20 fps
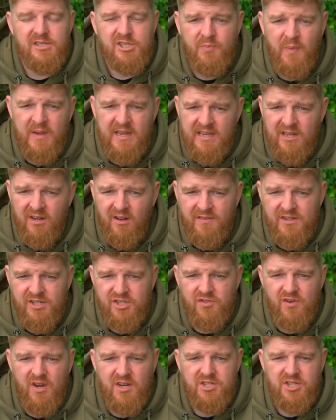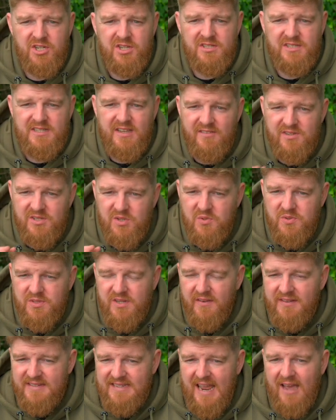Speaking of instructions, there is
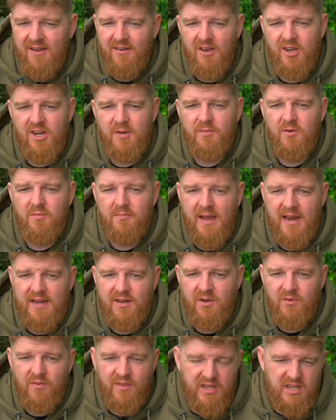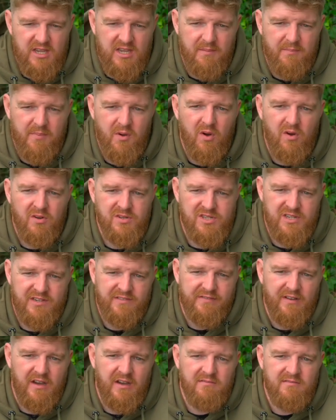also a downloadable manual that you can put onto your
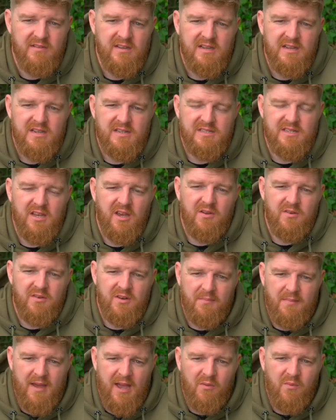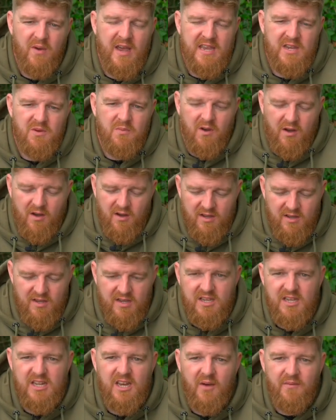phone so no matter where you are,
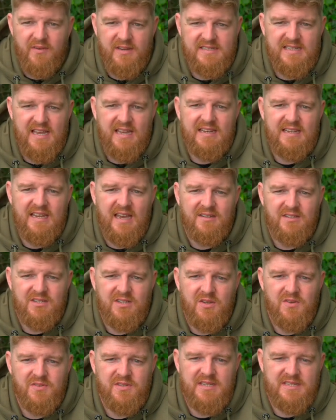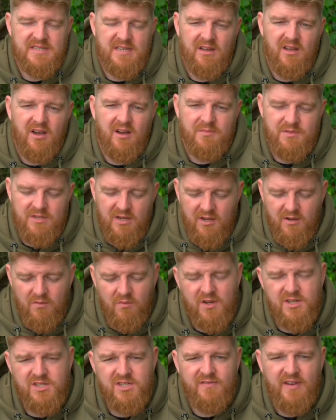you know exactly how to use these alarms.
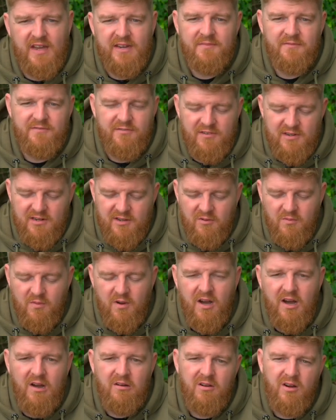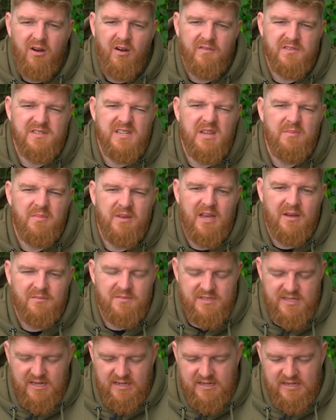Once you've had them for a little while, obviously it
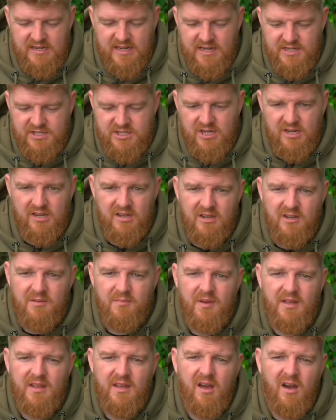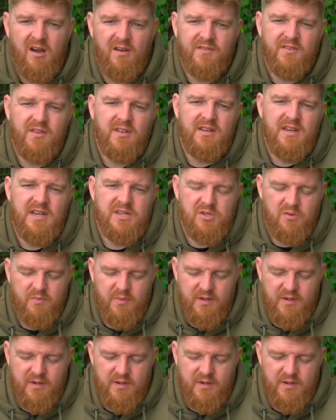becomes second nature, but after the initial